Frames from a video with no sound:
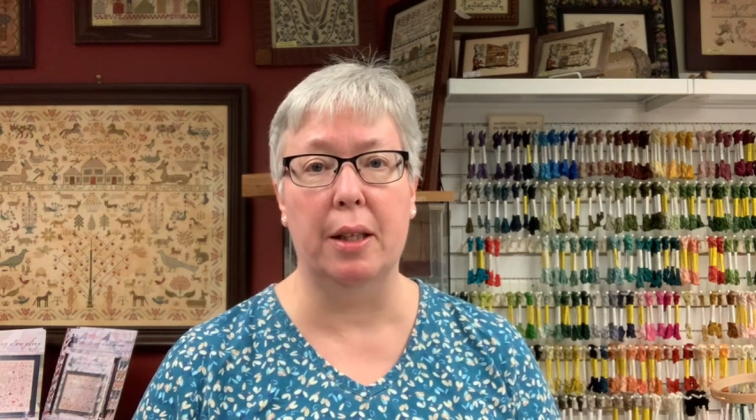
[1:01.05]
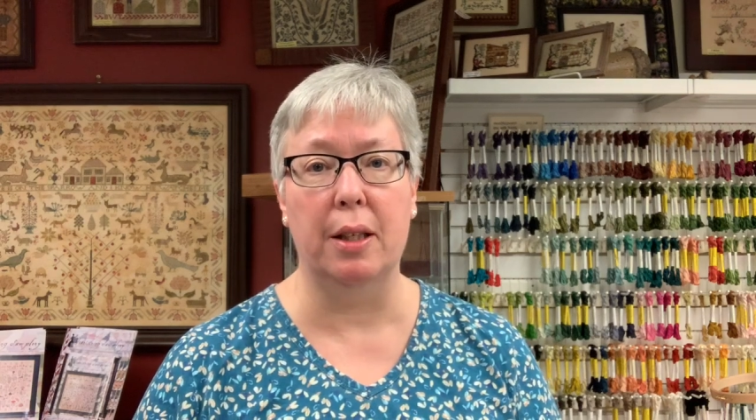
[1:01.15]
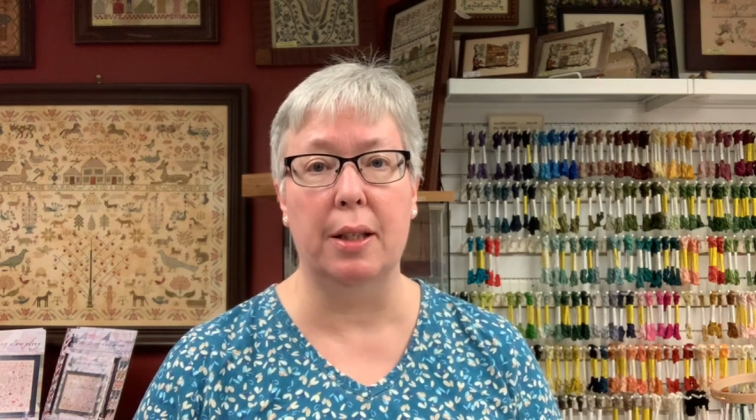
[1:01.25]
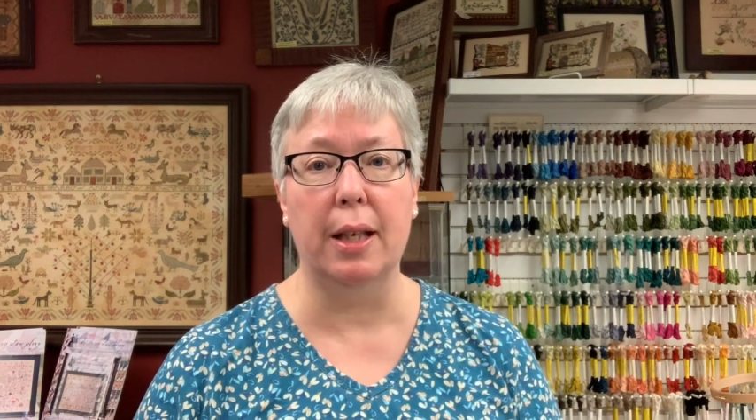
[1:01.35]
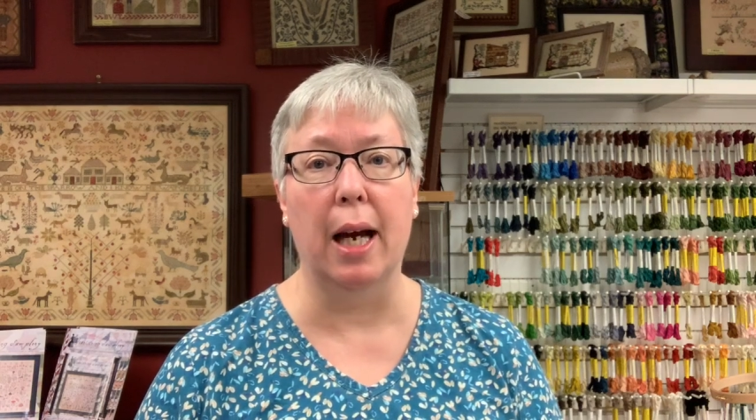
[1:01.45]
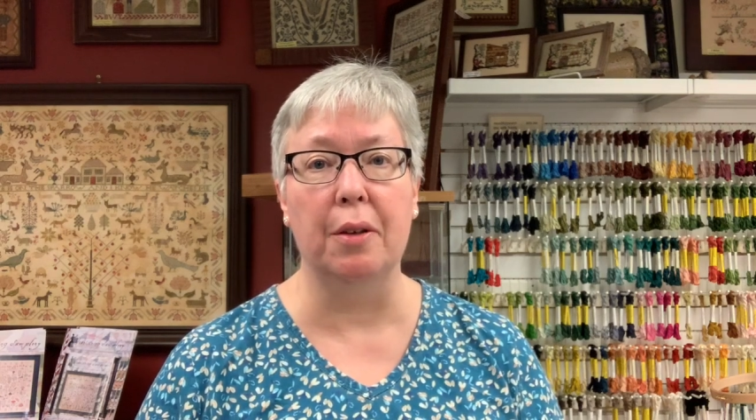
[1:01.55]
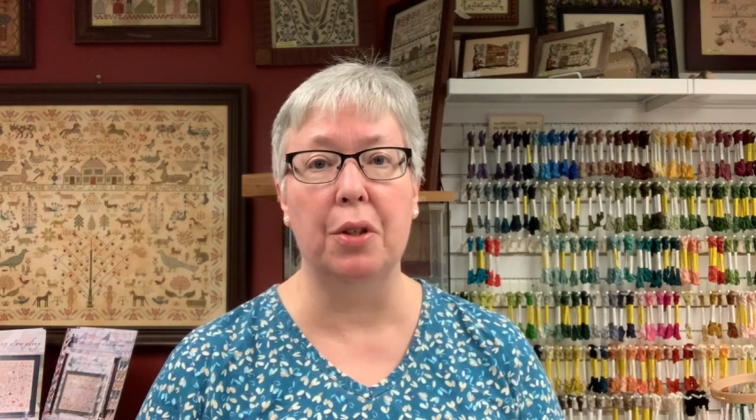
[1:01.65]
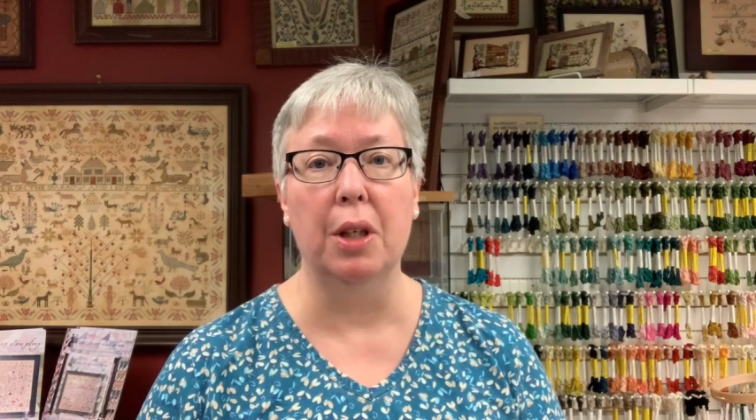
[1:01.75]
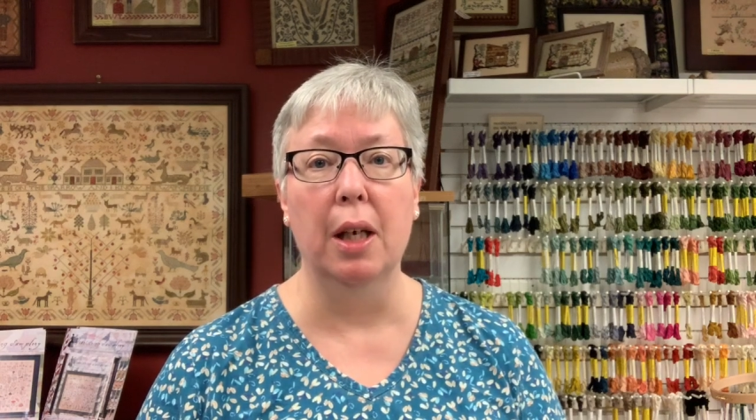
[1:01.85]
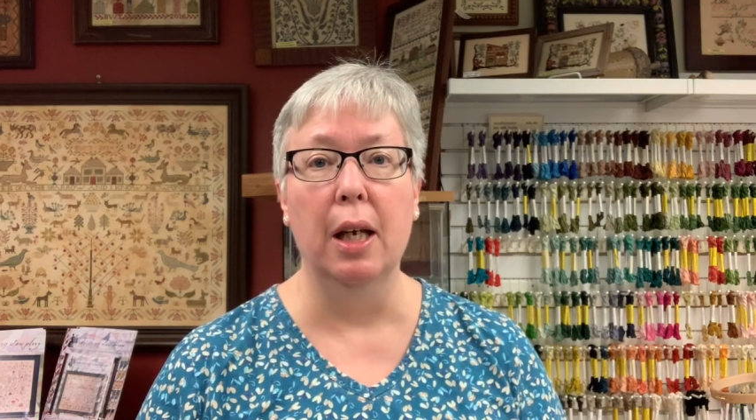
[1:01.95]
discount.
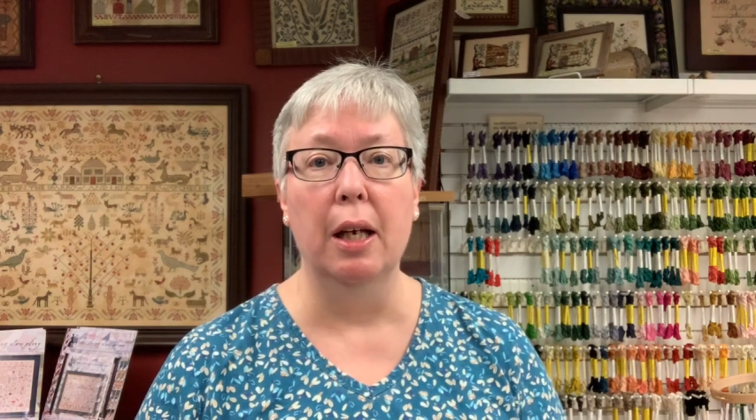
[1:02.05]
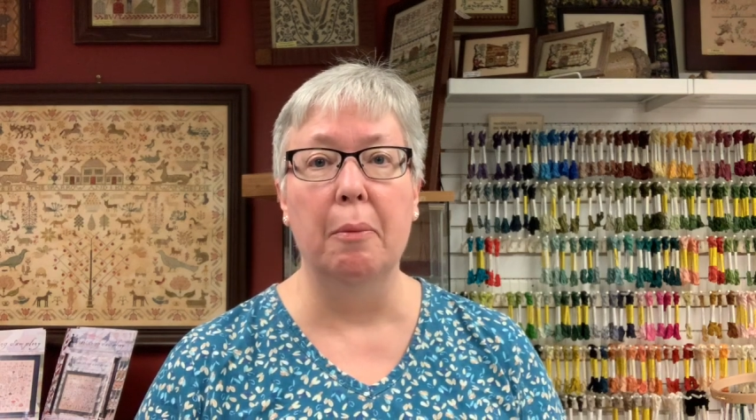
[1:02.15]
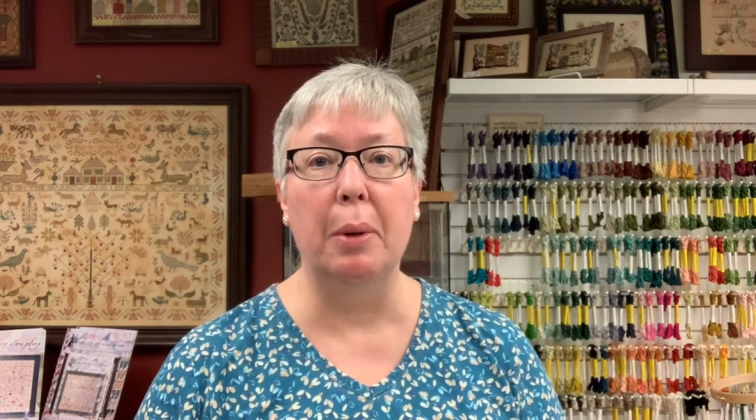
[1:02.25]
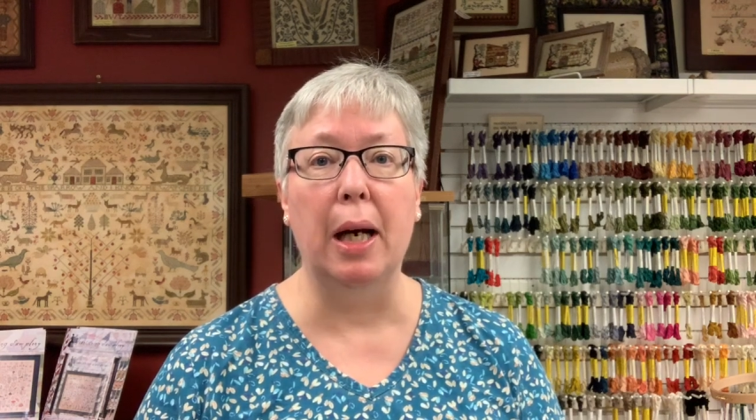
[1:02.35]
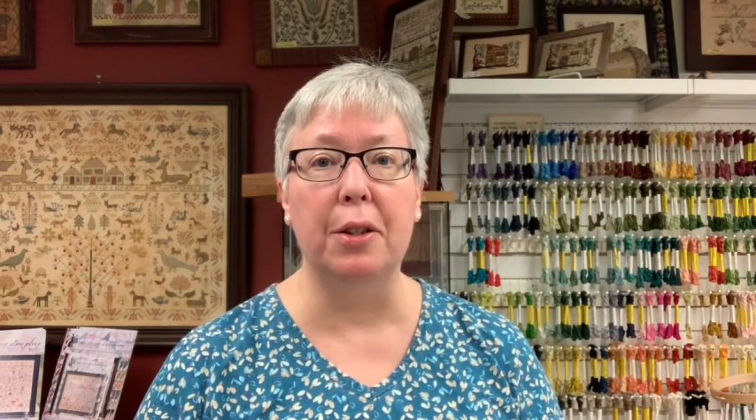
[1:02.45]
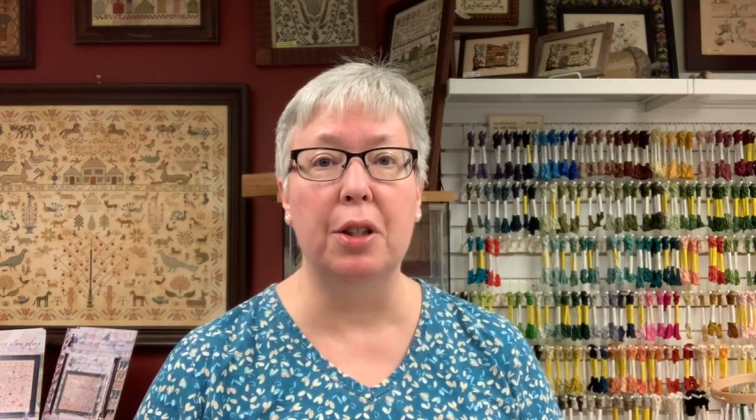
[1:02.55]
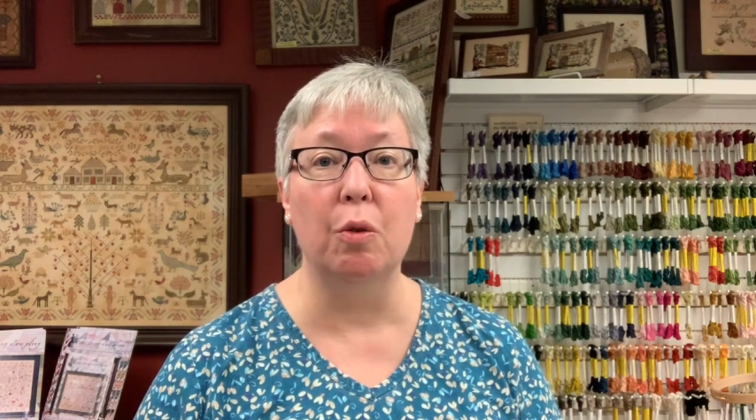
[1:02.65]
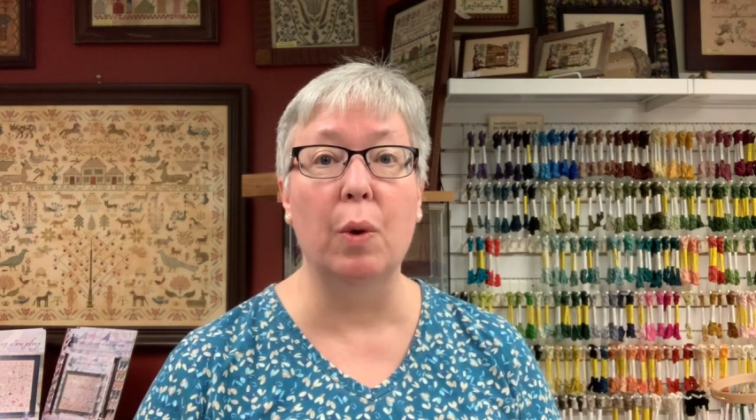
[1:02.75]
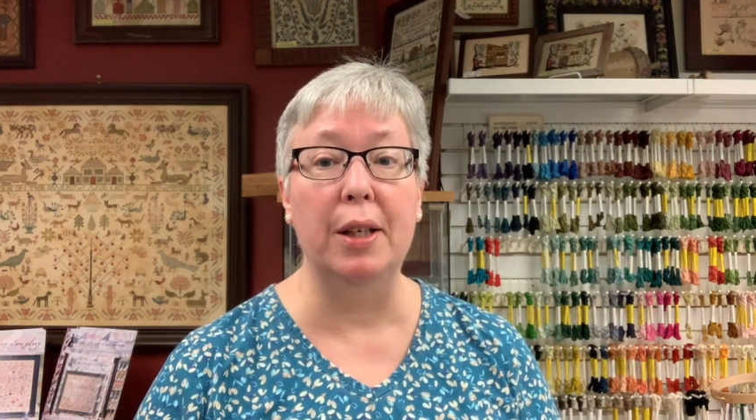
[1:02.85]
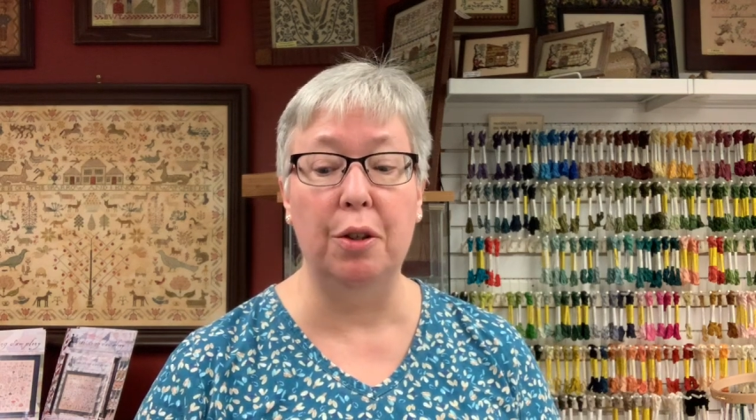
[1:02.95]
But
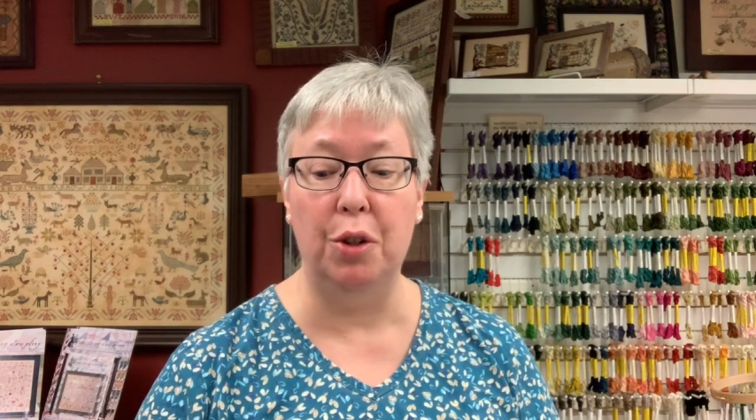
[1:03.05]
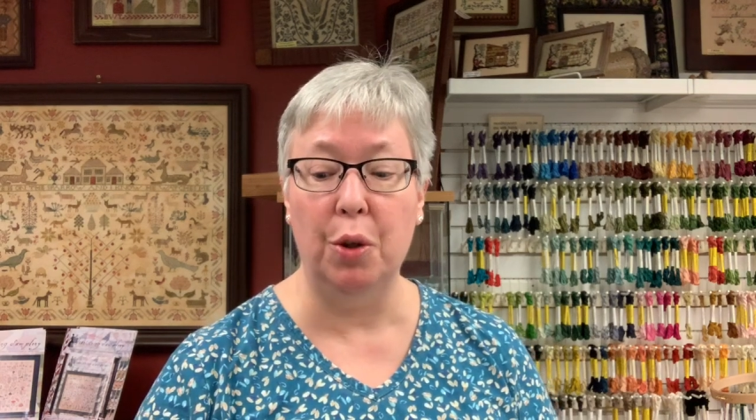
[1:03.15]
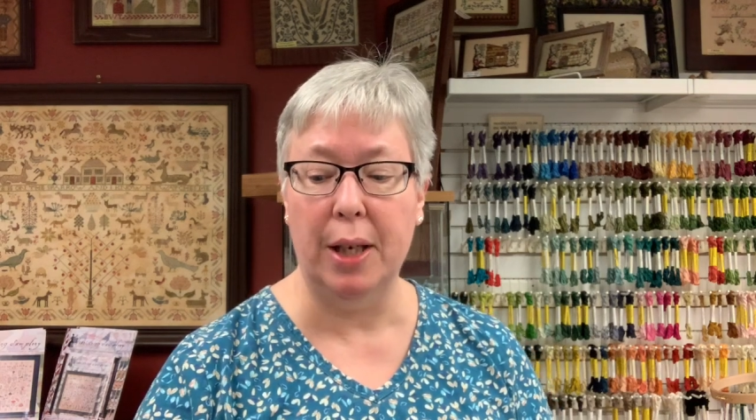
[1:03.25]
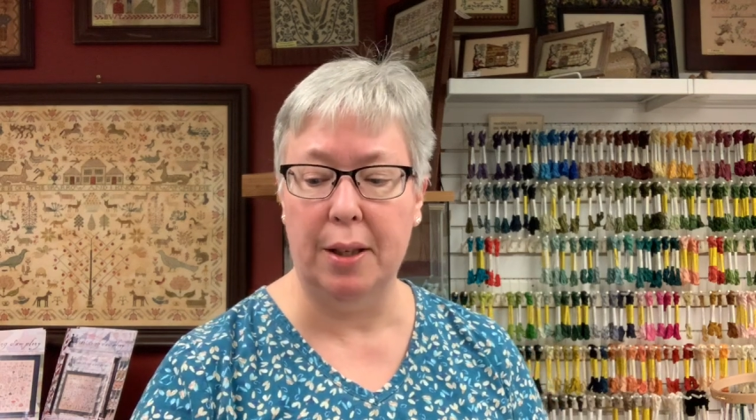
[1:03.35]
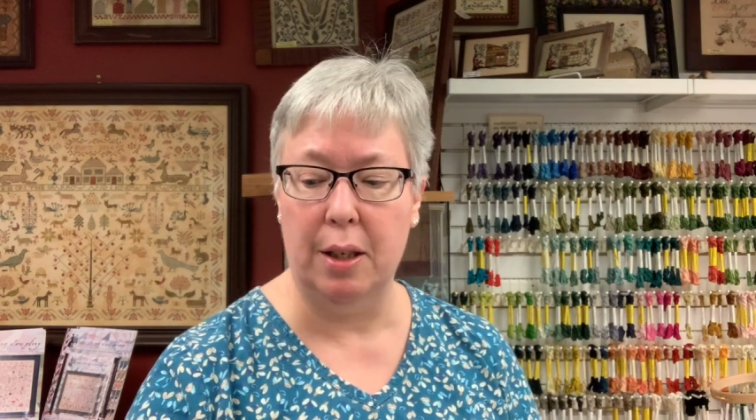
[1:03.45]
when you do get the